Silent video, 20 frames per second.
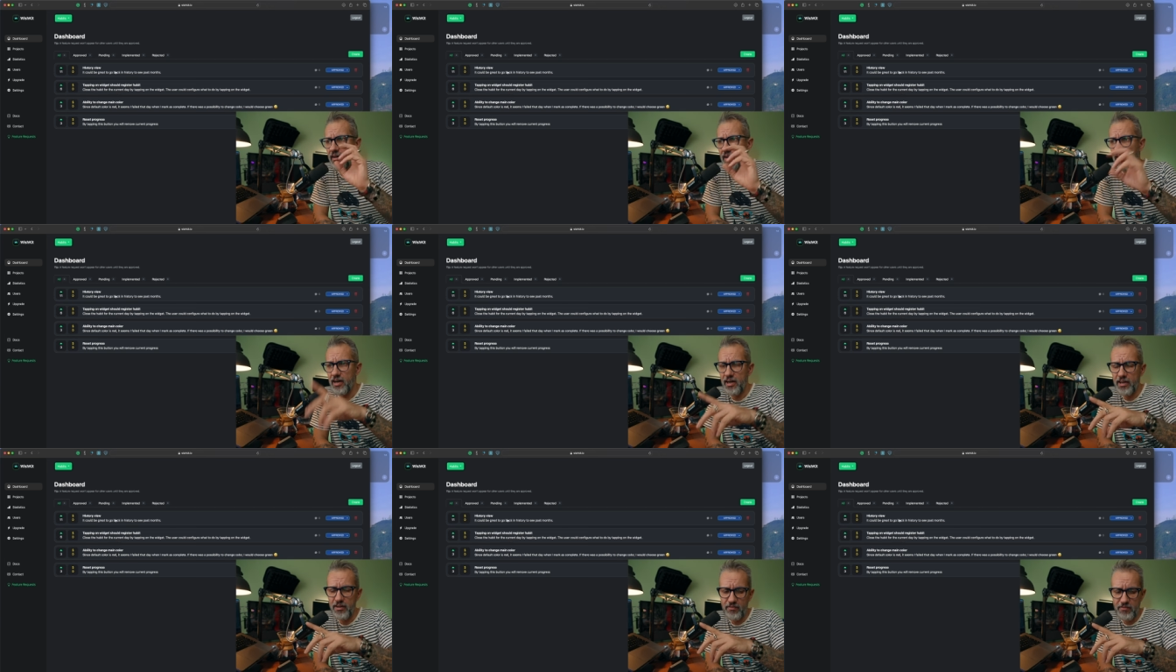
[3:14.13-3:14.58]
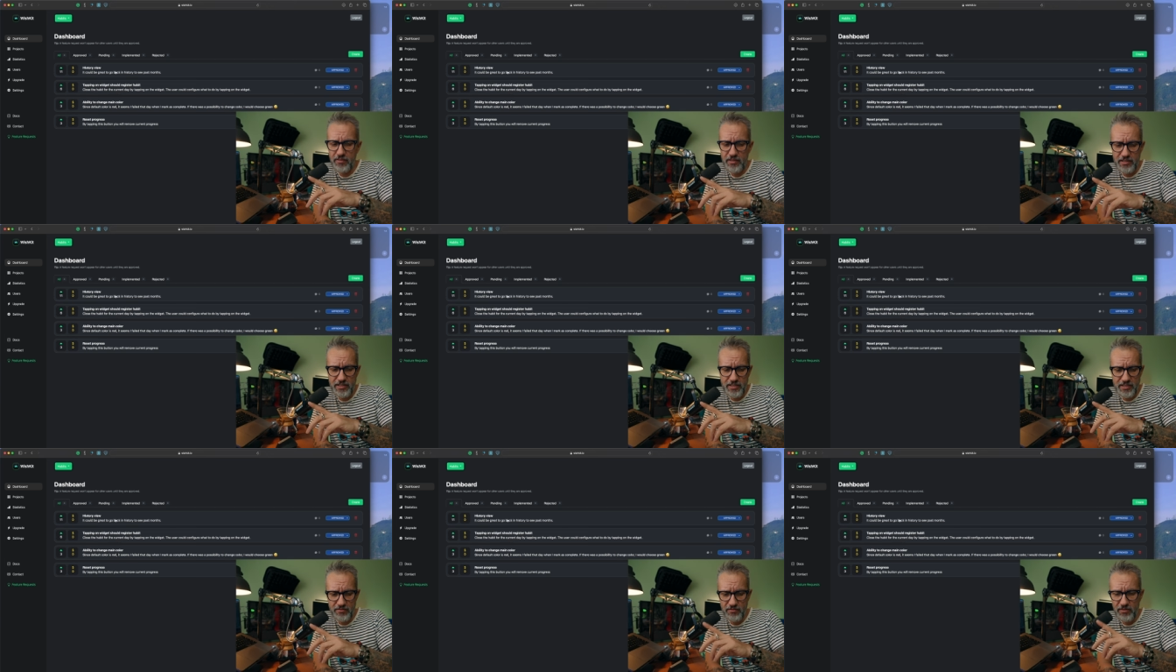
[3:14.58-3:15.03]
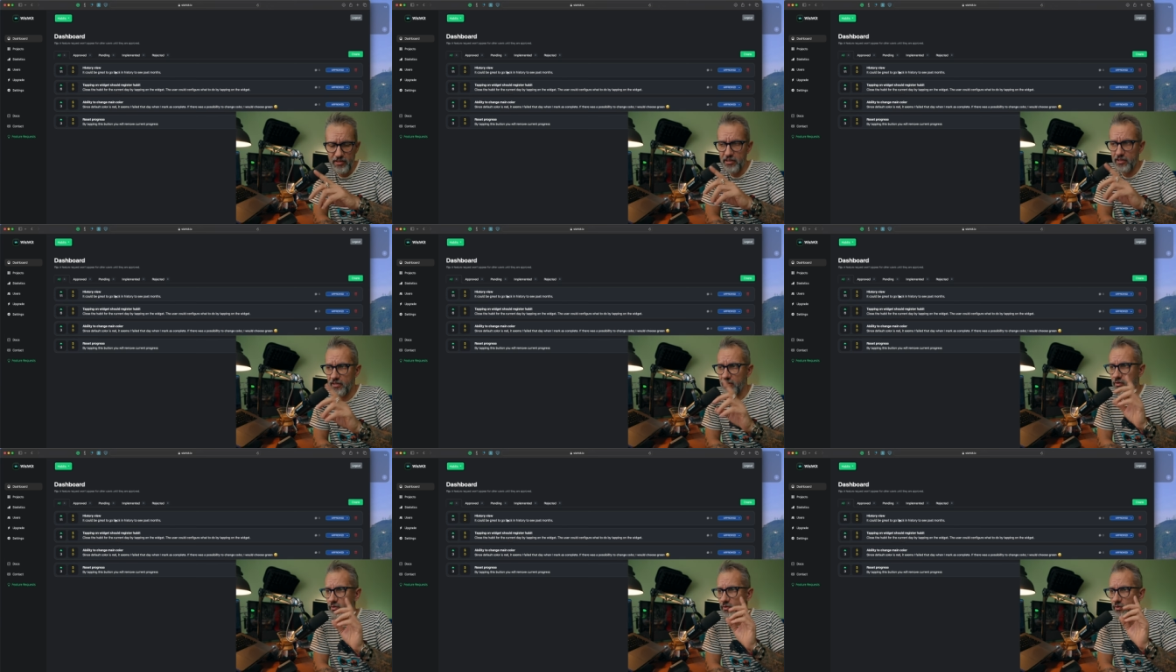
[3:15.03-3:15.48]
I was
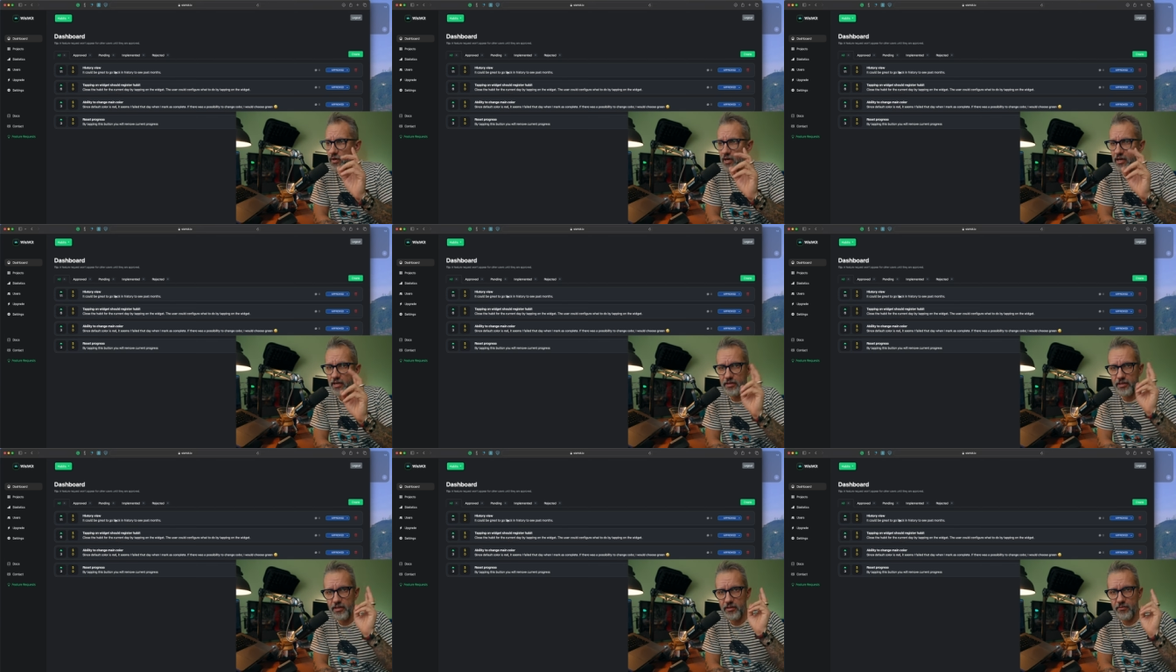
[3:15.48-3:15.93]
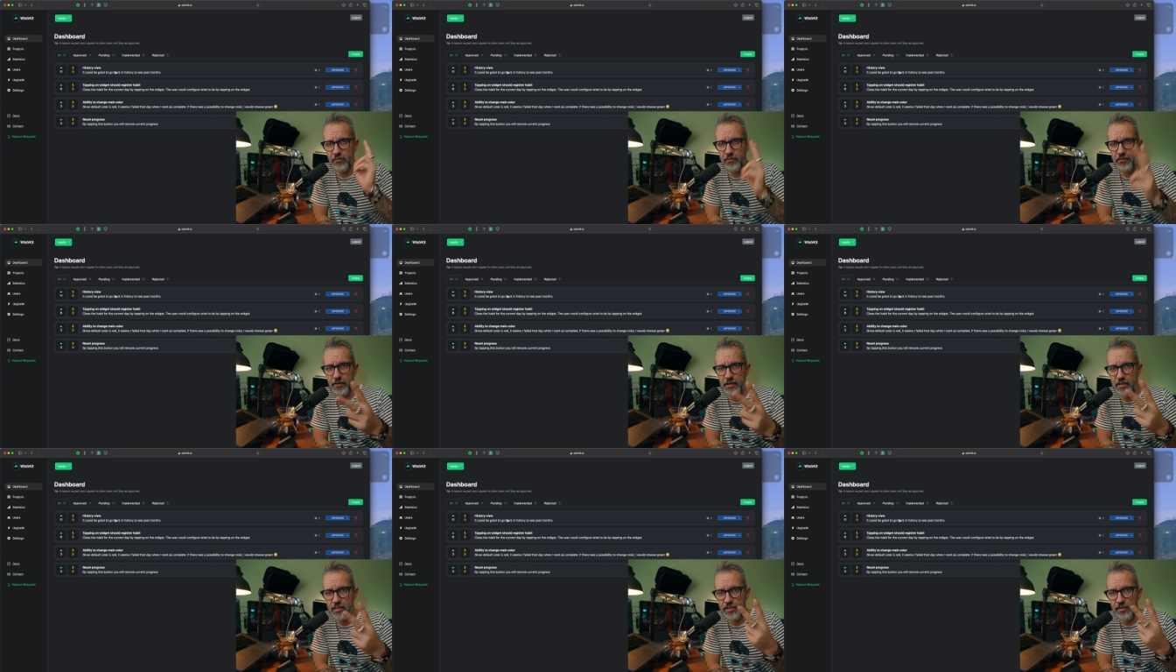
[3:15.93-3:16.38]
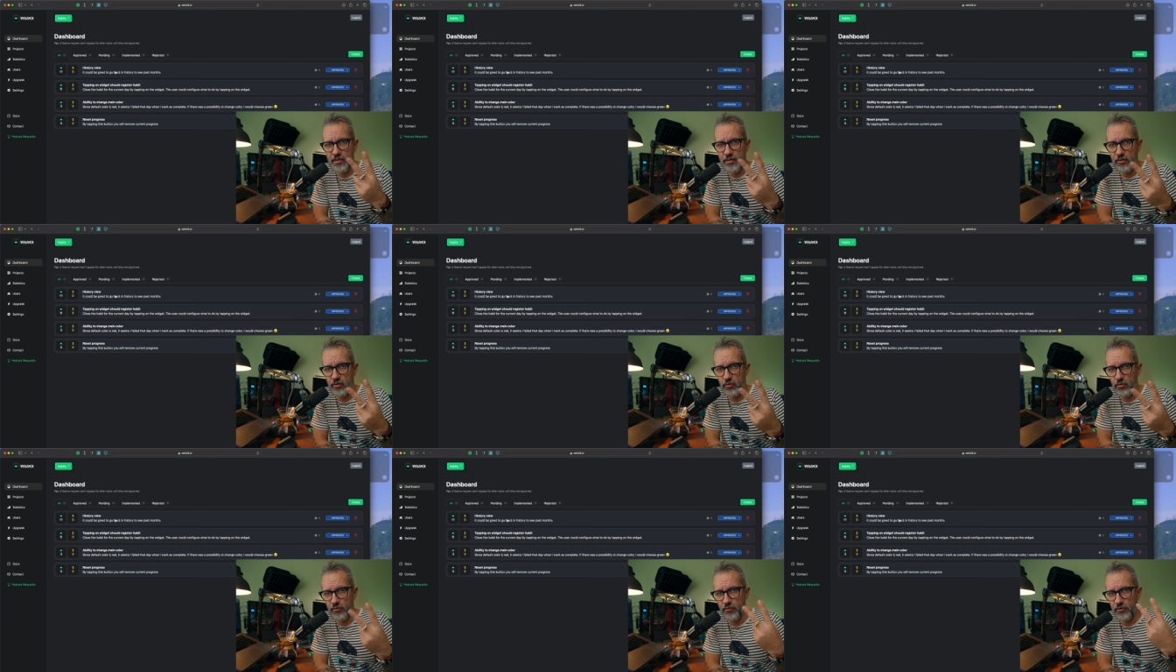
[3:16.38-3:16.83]
one who added first
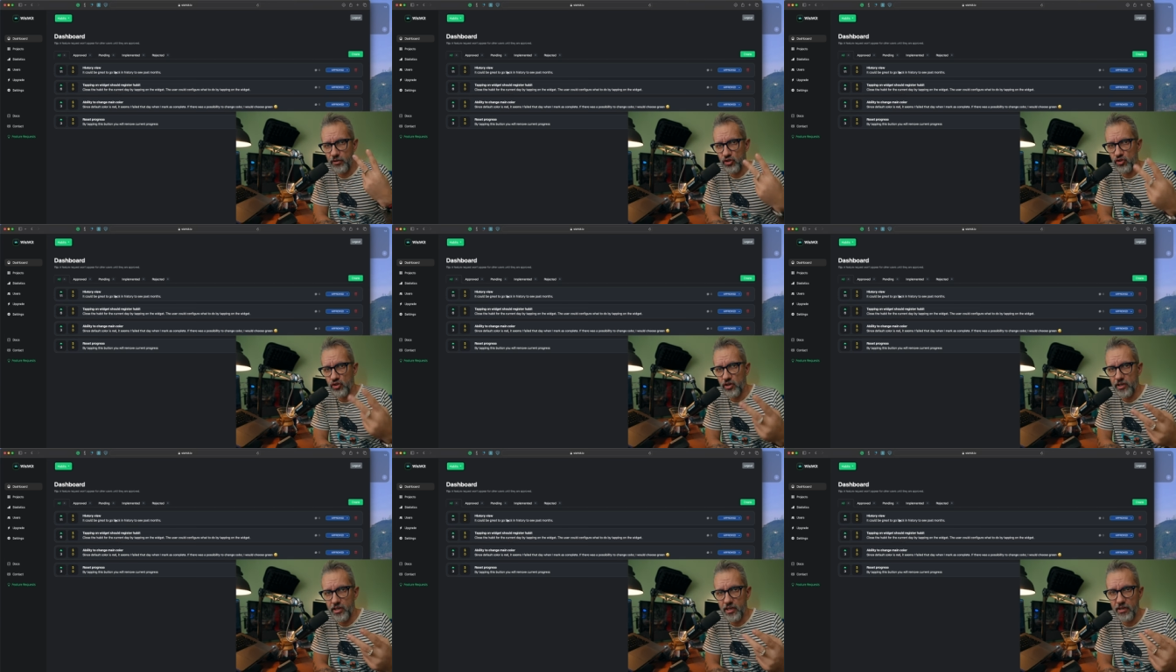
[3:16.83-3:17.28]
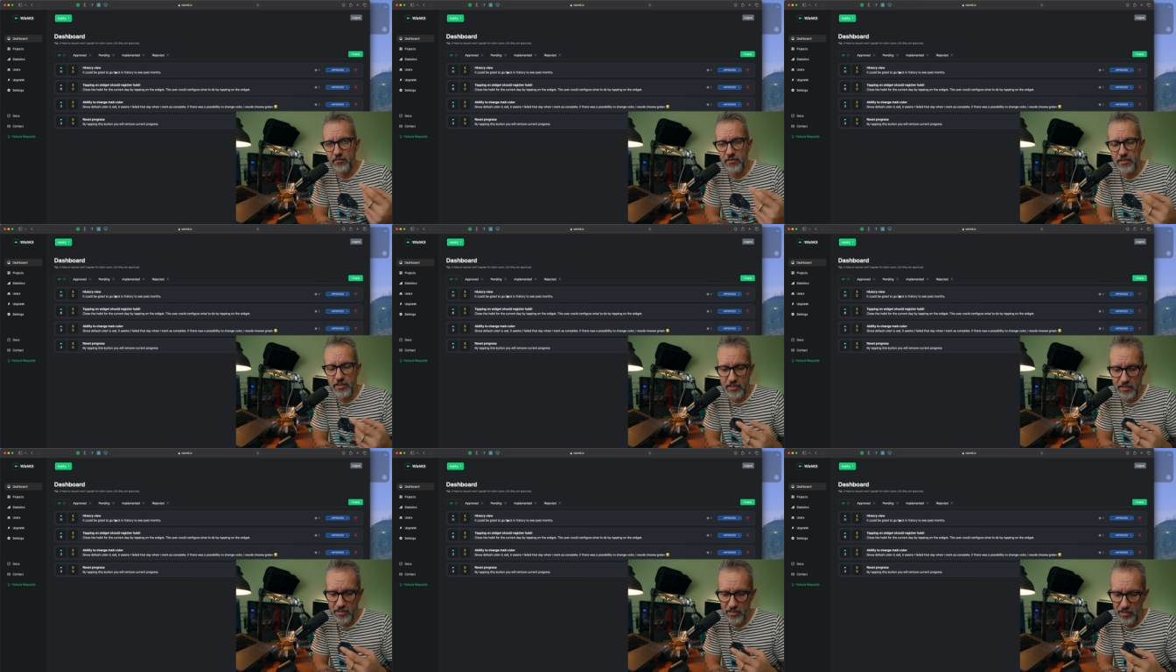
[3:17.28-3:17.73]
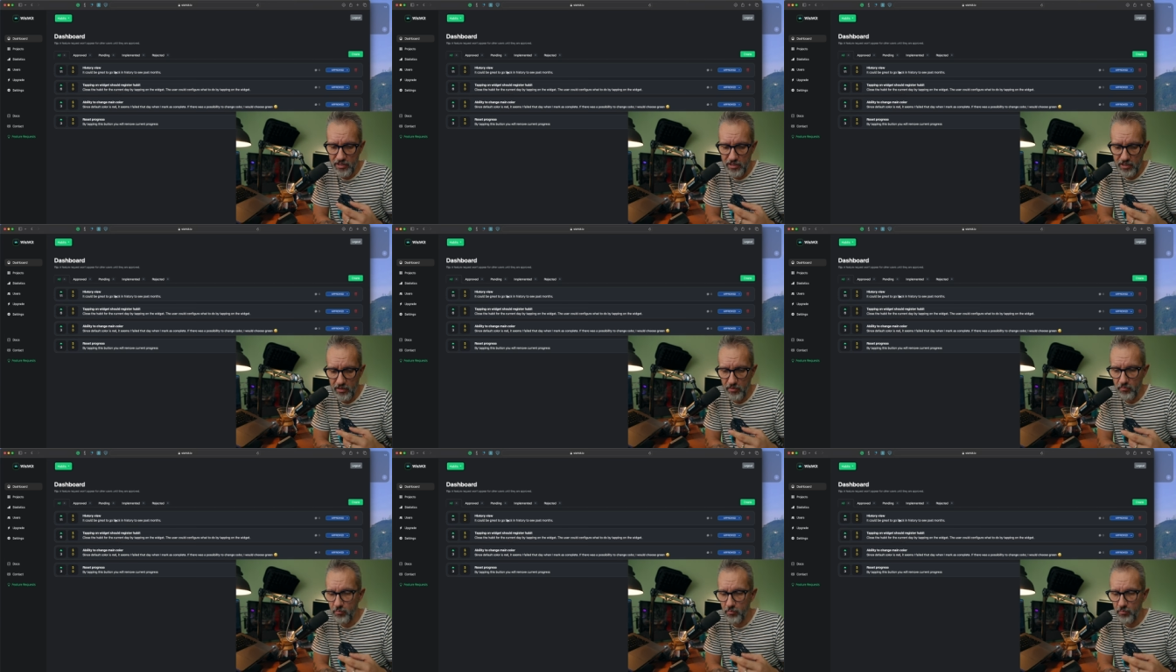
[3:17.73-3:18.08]
two feature requests in